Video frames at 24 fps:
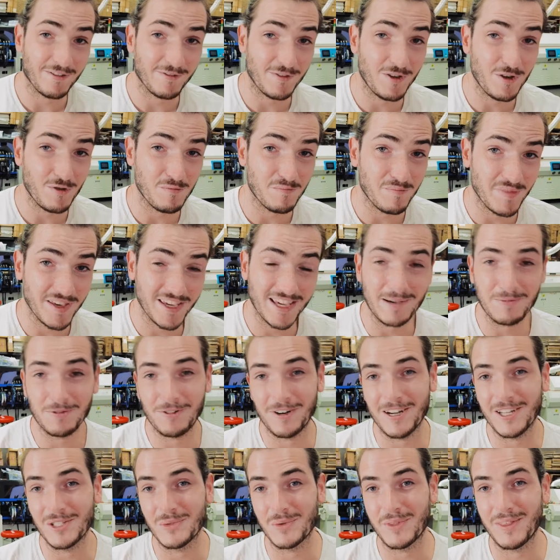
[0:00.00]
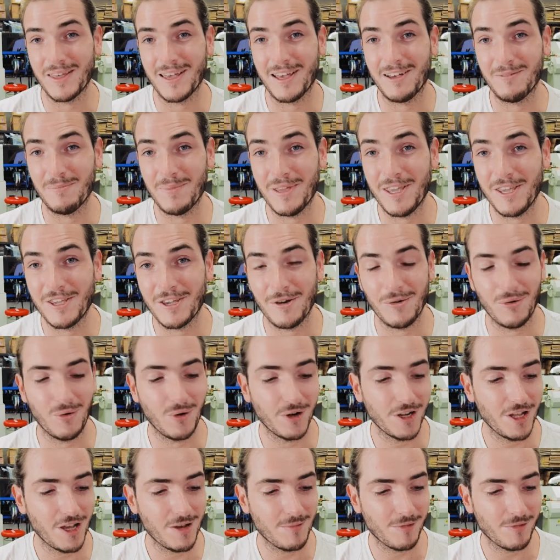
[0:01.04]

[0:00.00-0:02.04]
a few big upgrades with our Pico audio